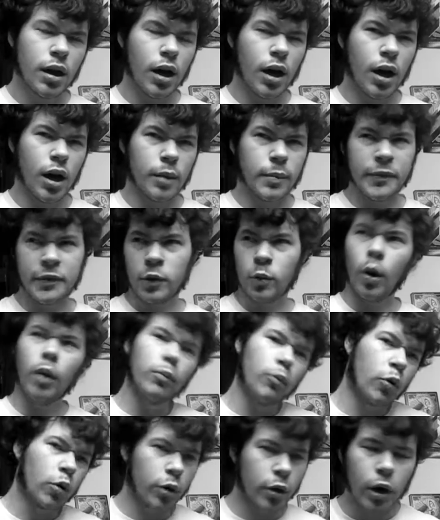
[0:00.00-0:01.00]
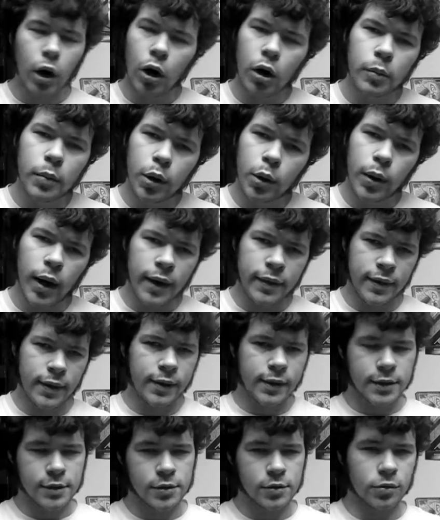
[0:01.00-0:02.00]
If you want more Garbo, I
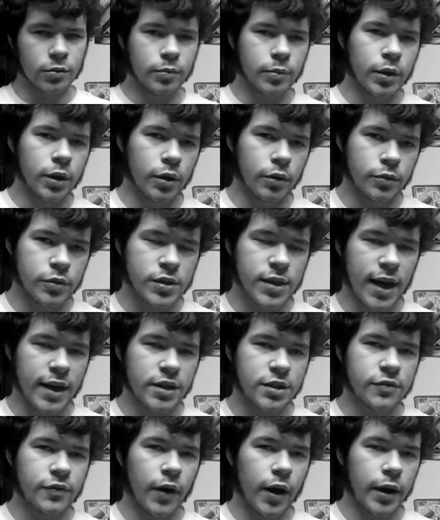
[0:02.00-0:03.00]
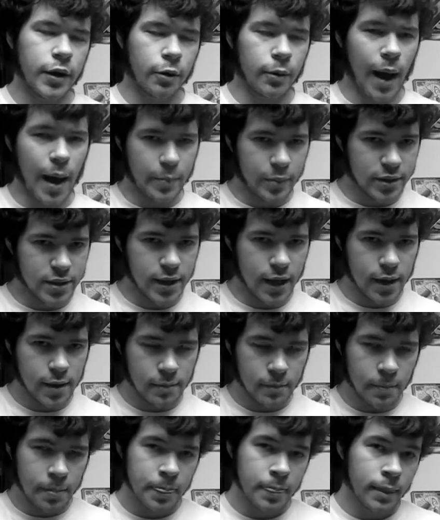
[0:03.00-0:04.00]
think this will, you know, satisfy your
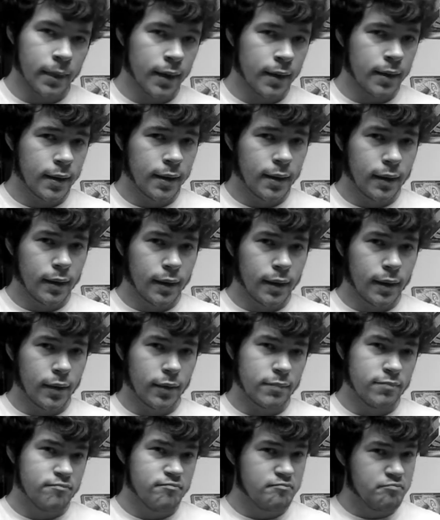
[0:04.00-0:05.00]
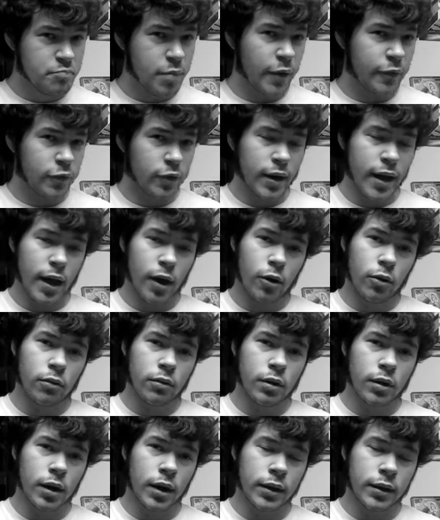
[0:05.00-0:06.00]
appetite. But for now,
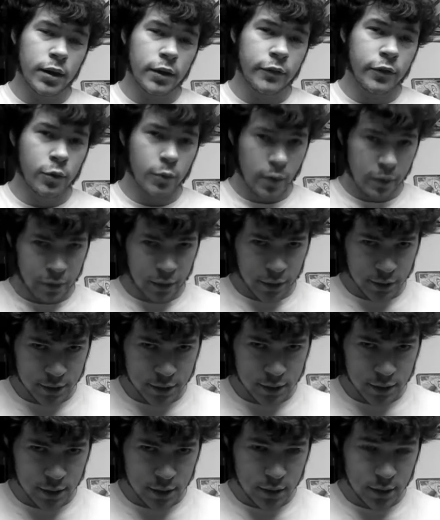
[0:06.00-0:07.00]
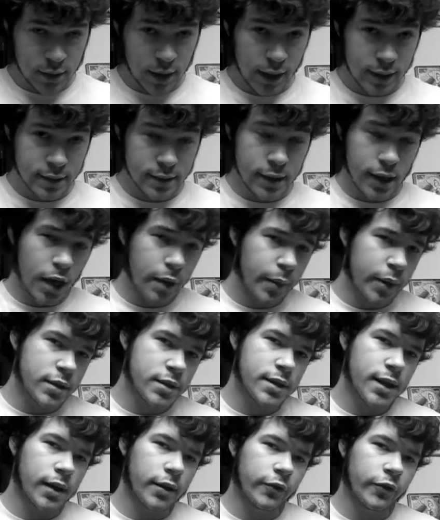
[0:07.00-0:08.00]
I leave you with this. Next time on
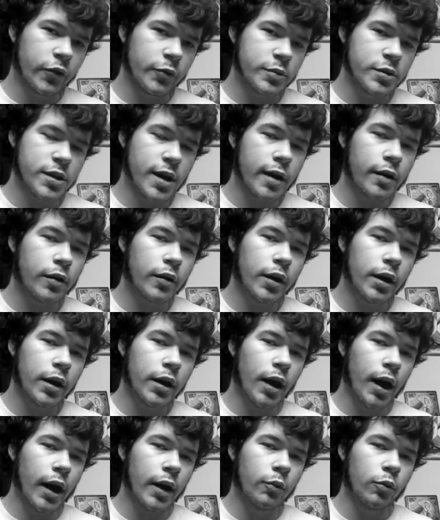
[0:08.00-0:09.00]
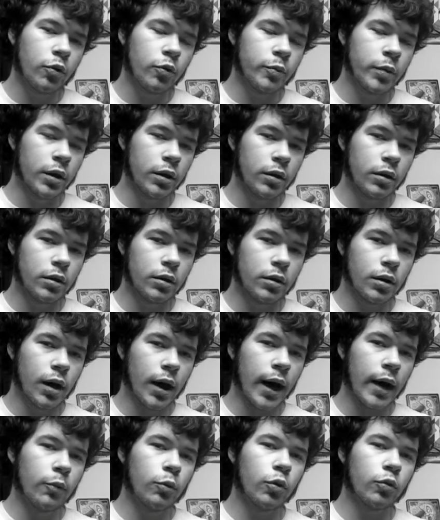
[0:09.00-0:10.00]
Silent Film Saturday, I
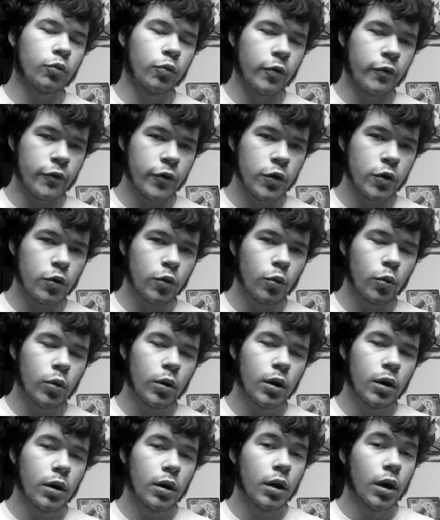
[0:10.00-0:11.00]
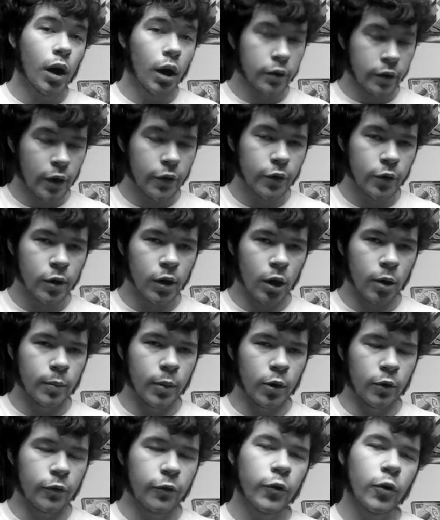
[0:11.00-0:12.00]
will review another
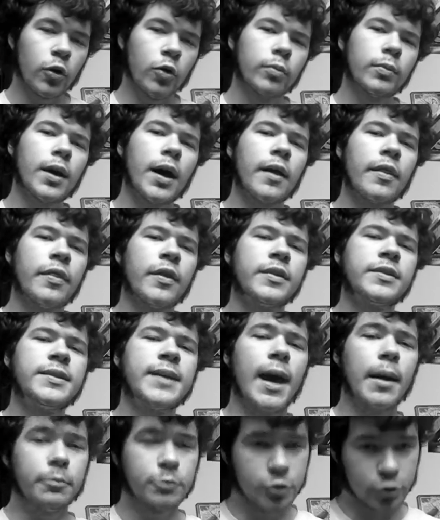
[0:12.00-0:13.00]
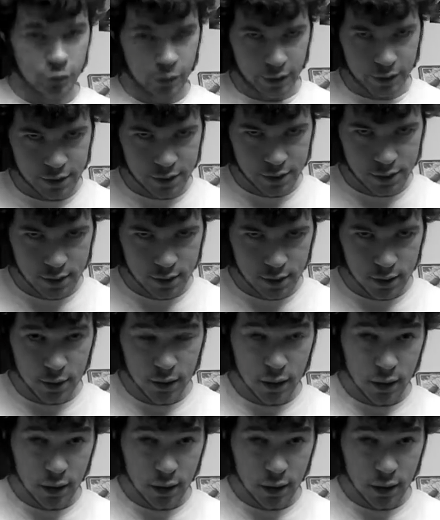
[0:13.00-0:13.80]
Garbo film, The Temptress.